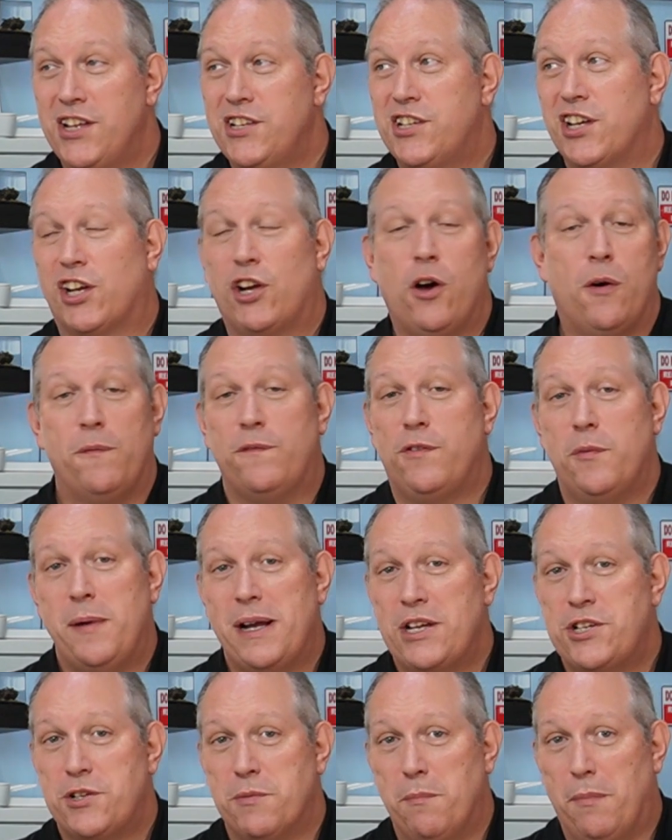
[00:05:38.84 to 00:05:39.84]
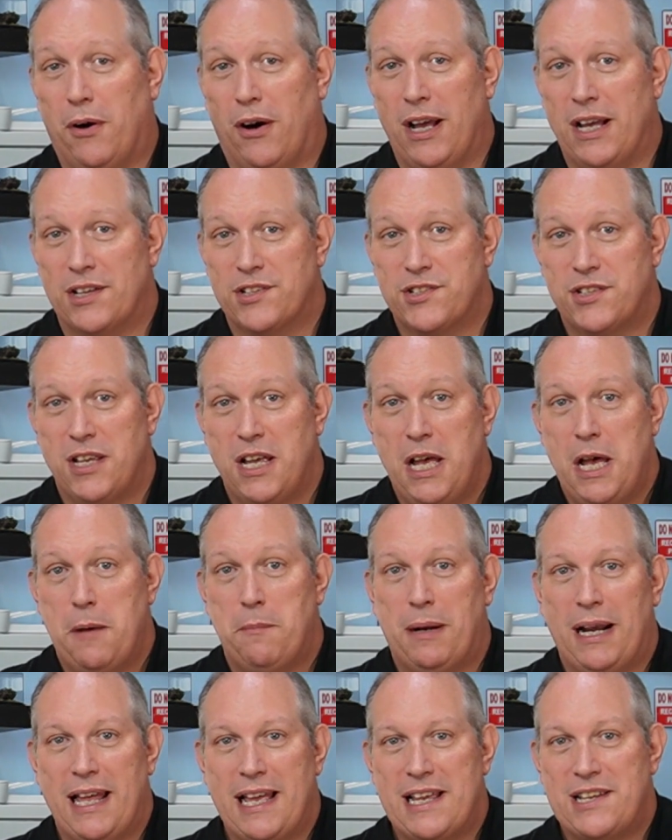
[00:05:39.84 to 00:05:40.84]
to confirmation bias.
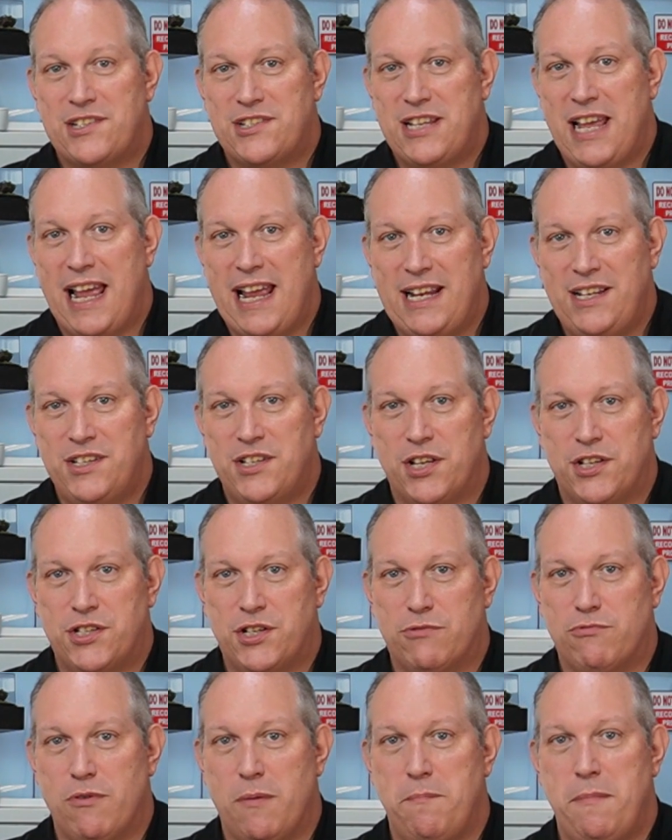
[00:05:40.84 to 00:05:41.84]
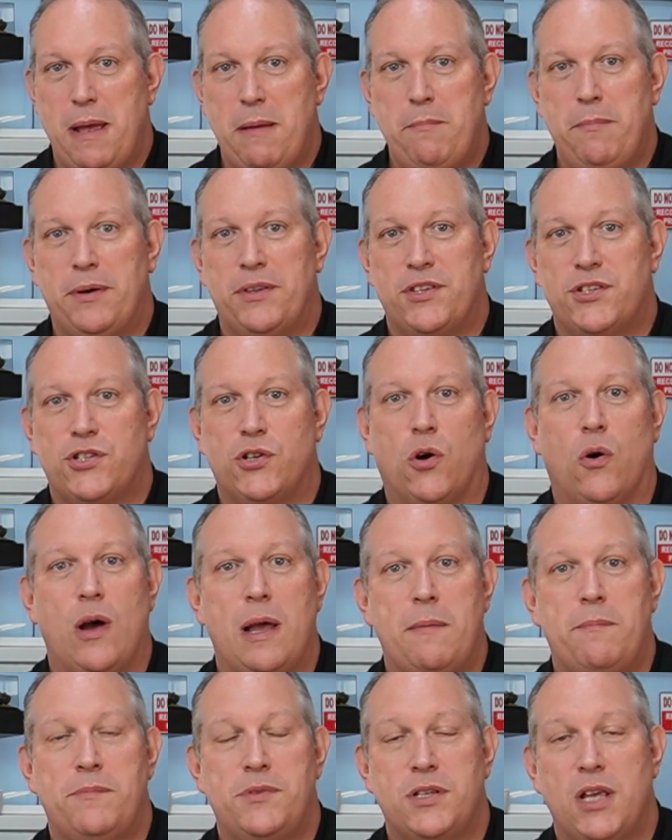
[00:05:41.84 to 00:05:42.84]
Players tend to remember the
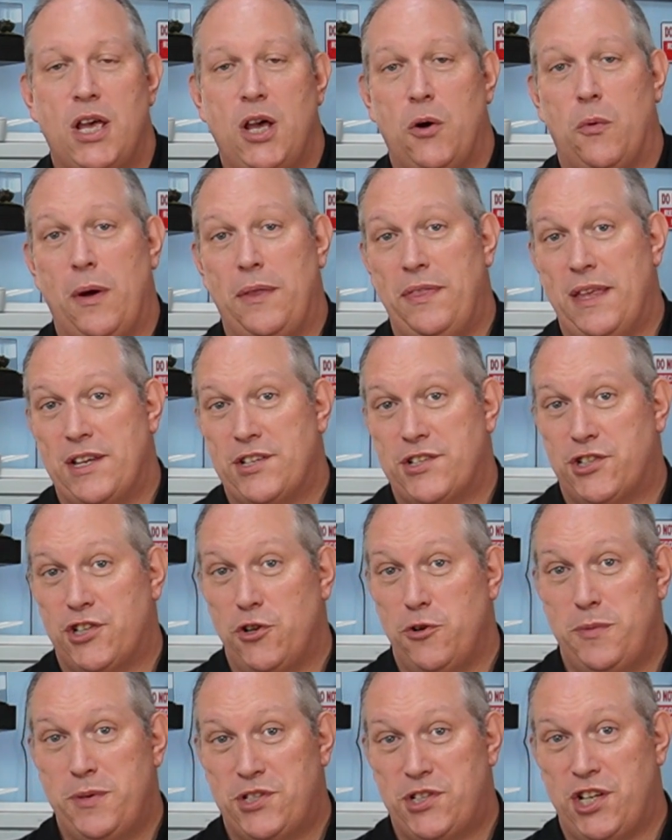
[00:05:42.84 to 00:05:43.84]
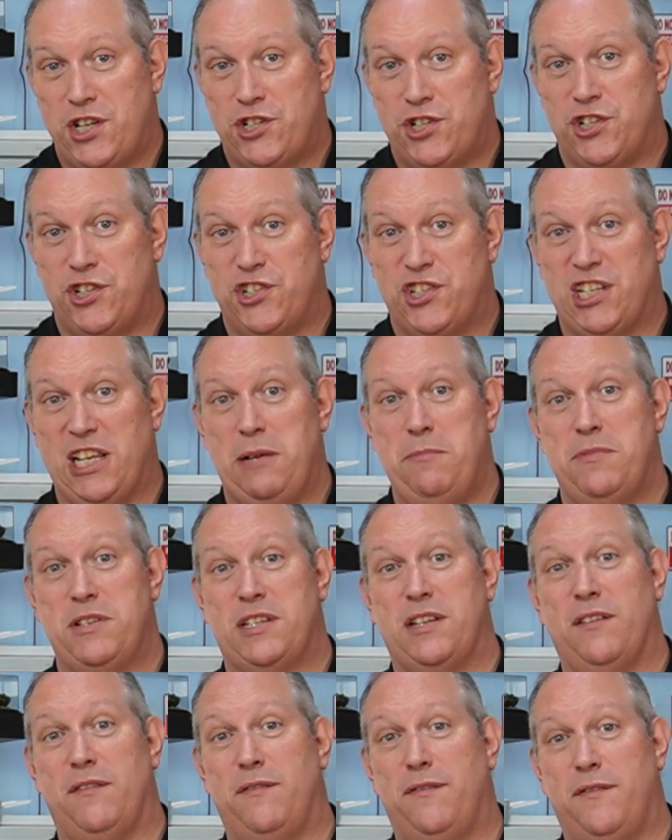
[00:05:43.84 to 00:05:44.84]
times when their superstition seems
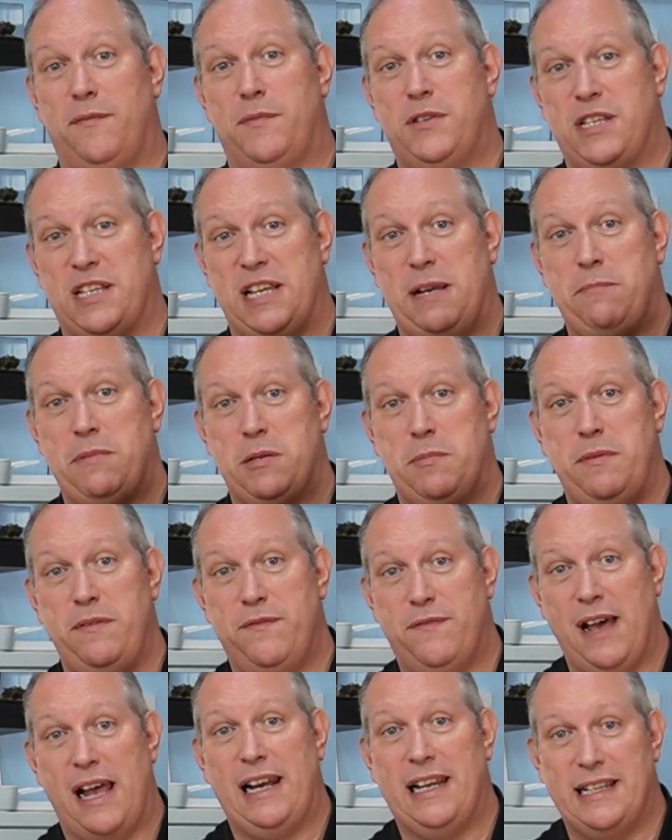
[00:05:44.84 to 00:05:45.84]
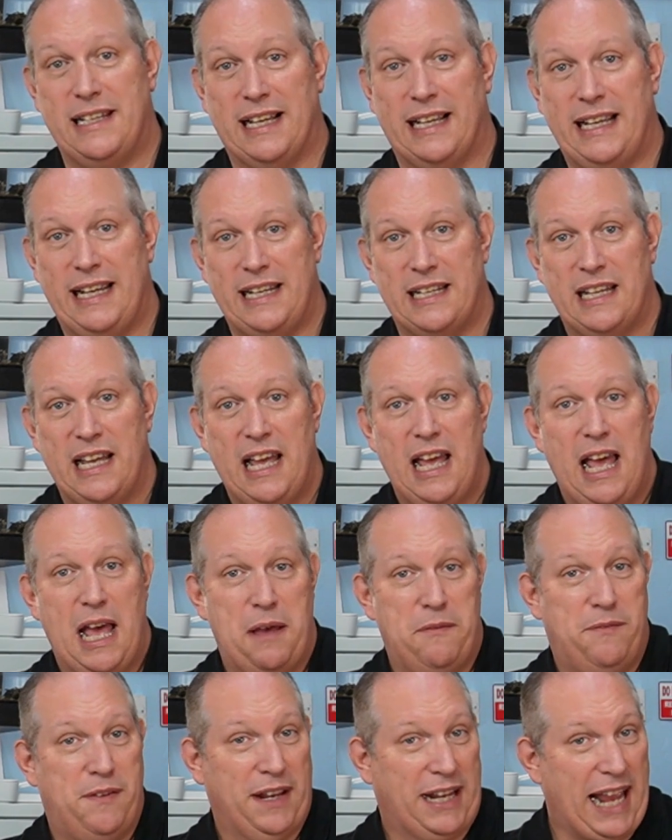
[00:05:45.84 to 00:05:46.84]
to seem to be validated
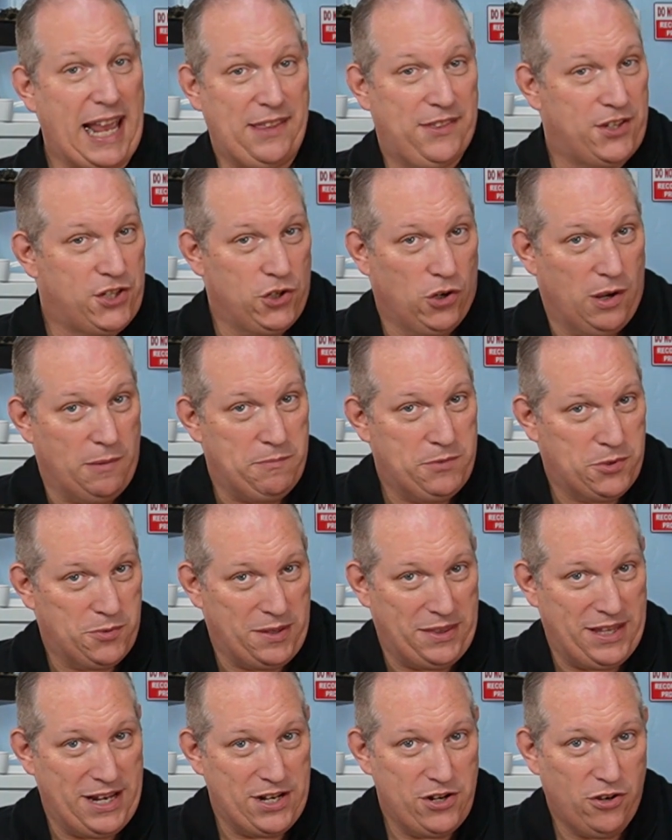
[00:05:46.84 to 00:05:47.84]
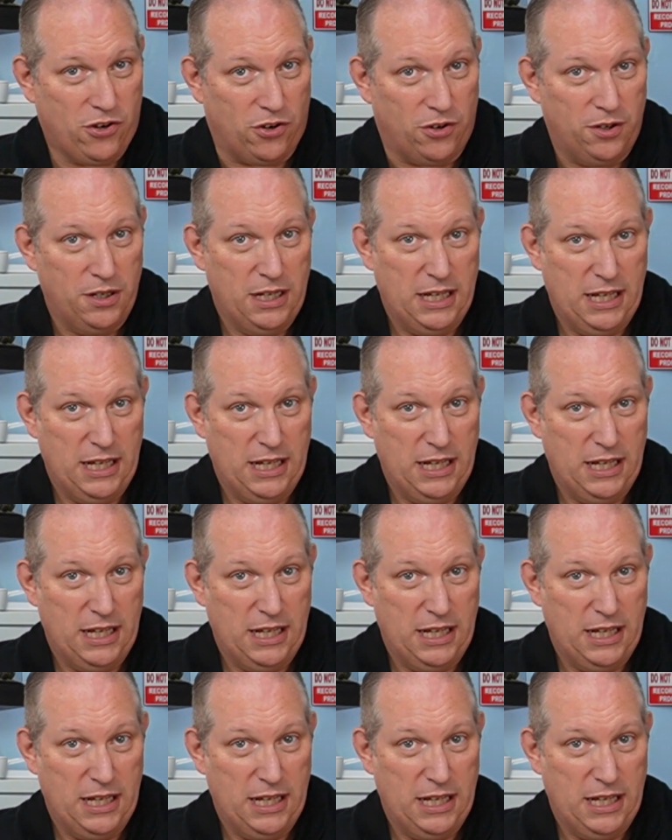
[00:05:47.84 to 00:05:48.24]
and forget the times when they're not.